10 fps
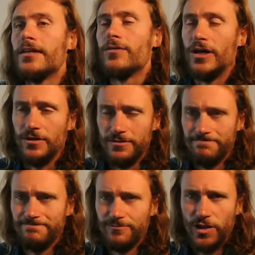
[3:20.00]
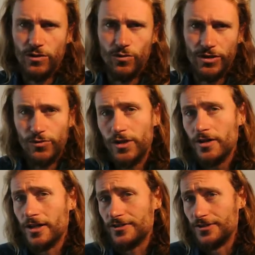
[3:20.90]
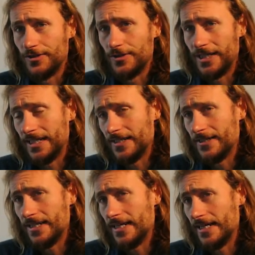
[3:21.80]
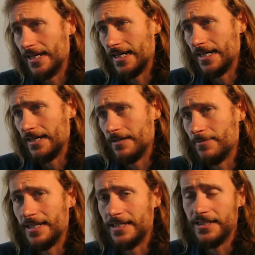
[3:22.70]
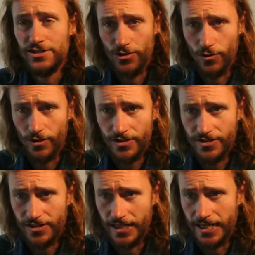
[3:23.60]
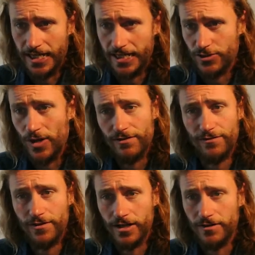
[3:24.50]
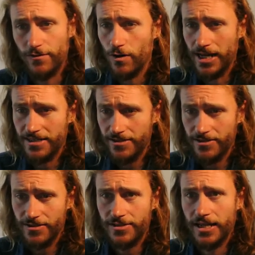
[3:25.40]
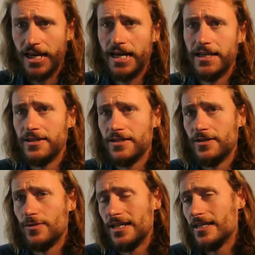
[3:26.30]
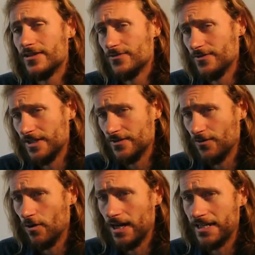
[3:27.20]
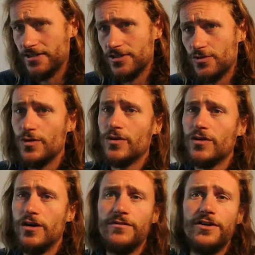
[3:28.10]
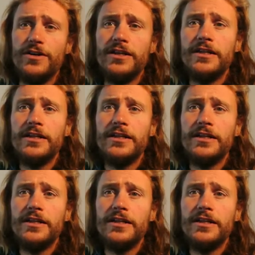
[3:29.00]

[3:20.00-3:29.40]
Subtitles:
Well, what we're going to do here in this course is we have 4 lessons, and within these 4 lessons we'll cover